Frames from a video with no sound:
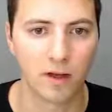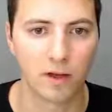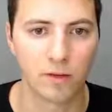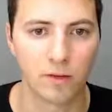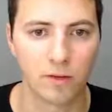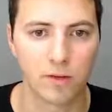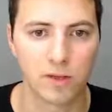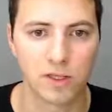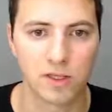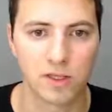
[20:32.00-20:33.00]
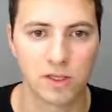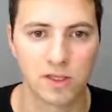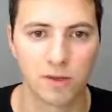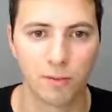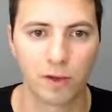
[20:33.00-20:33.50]
now just a
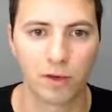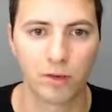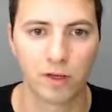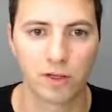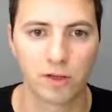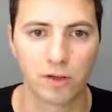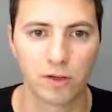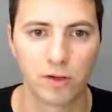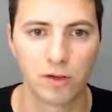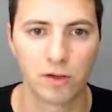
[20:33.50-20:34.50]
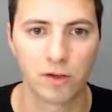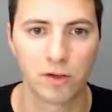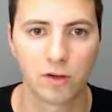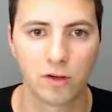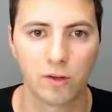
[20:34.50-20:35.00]
simple connection
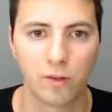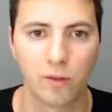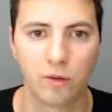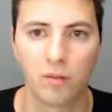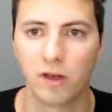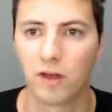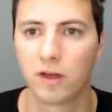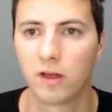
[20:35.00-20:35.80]
will be